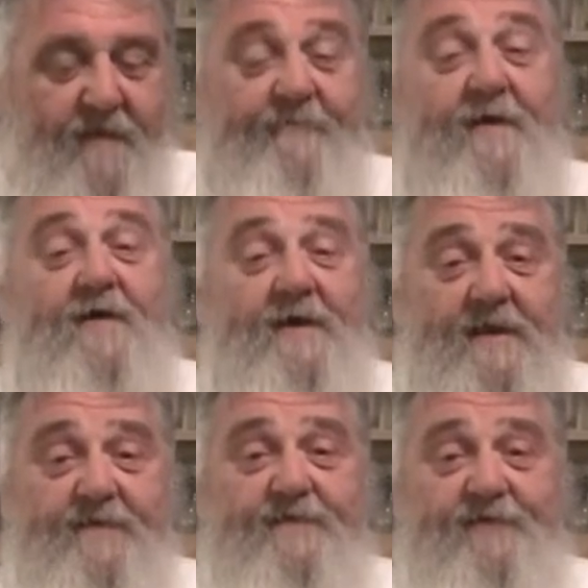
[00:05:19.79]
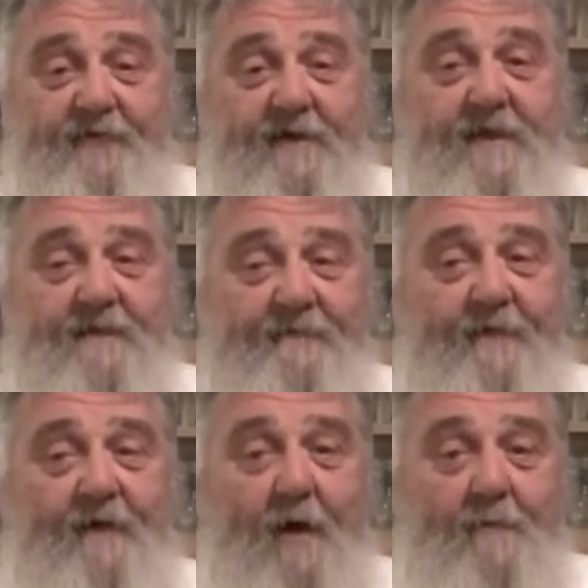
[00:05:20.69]
Very easy drinking
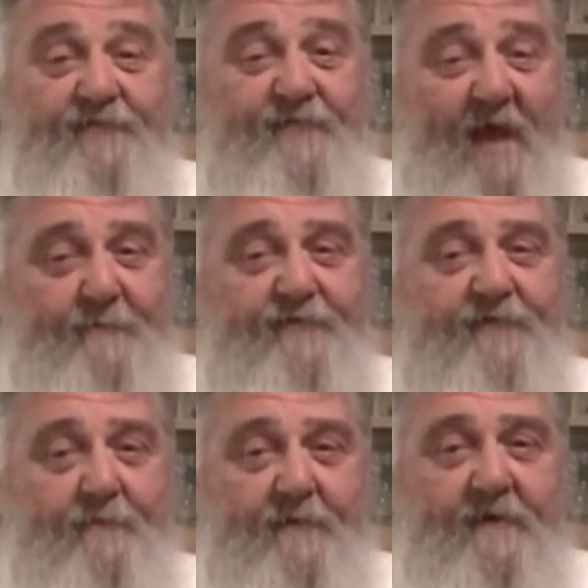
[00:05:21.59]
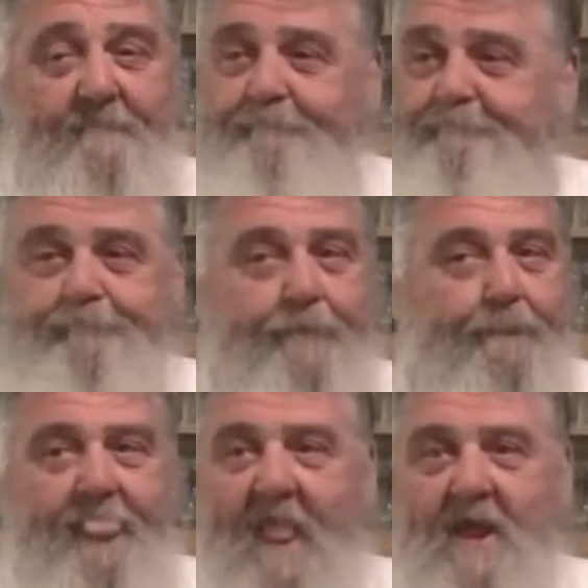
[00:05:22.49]
for almost 9% beer.
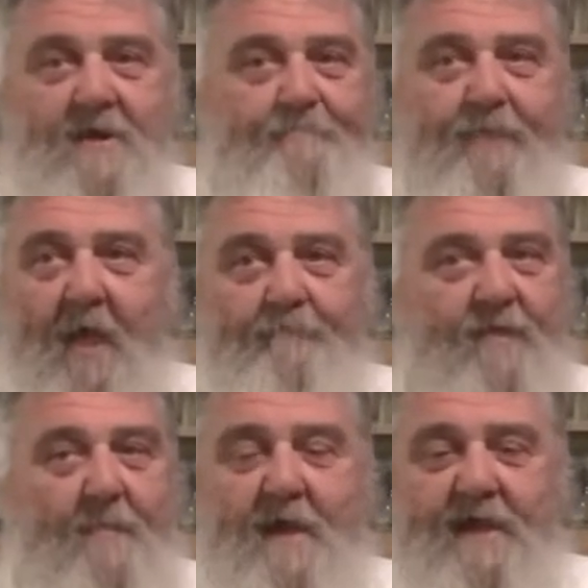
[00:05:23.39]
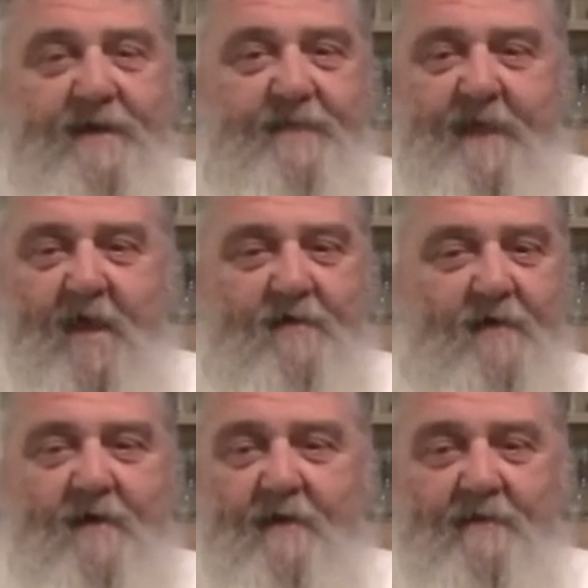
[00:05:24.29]
I'm not getting the
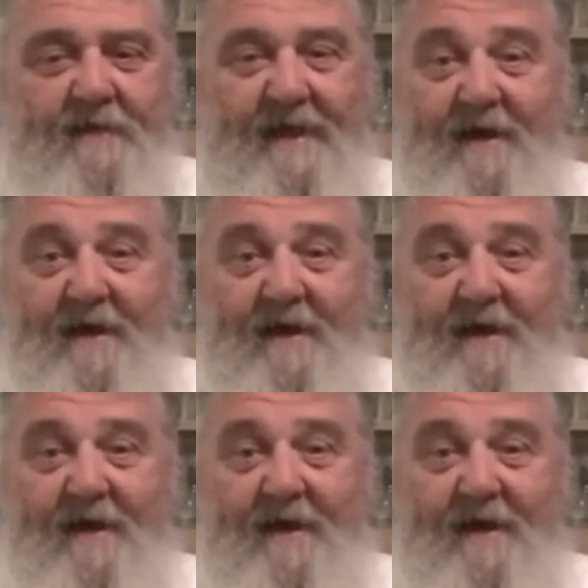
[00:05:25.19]
alcohol at